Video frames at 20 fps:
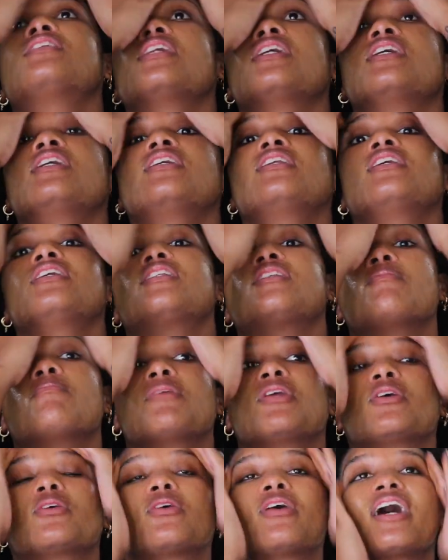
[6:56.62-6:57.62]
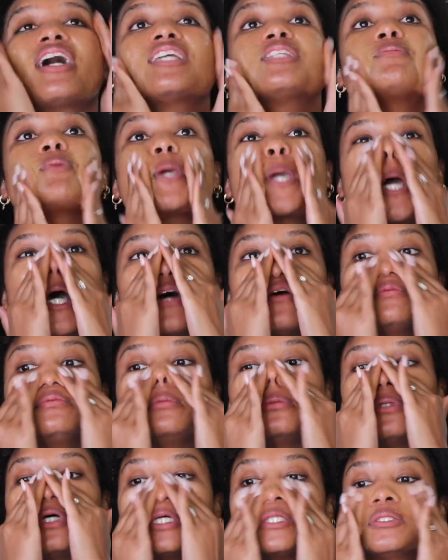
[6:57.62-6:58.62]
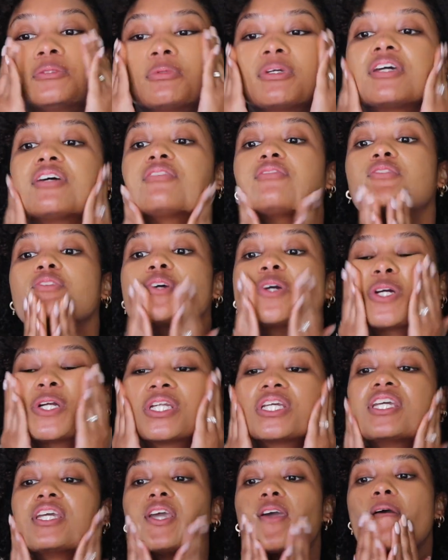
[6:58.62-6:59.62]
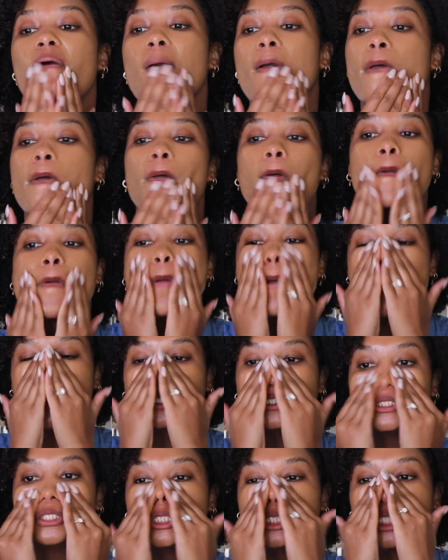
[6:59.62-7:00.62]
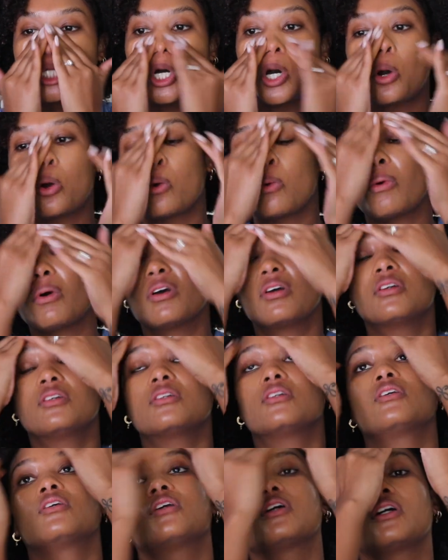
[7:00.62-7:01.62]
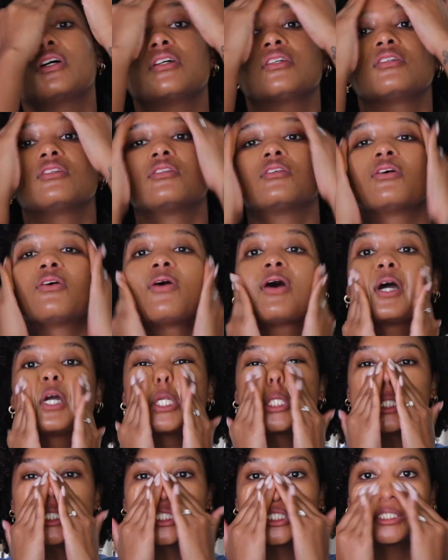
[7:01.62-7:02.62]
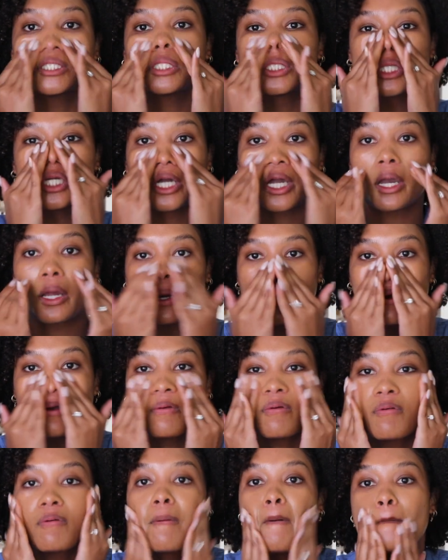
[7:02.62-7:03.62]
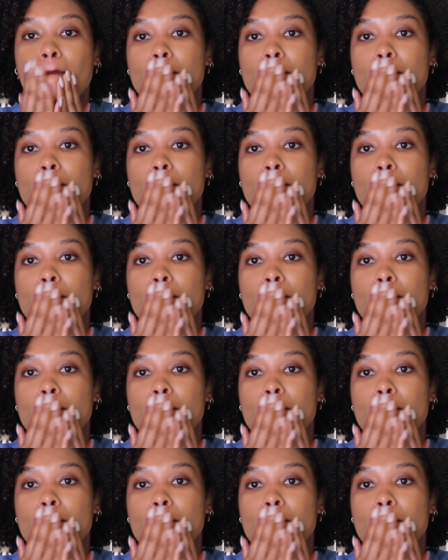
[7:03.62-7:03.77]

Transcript: Tint. It's a mineral SPF, SPF 30. So good. So I just like to kind of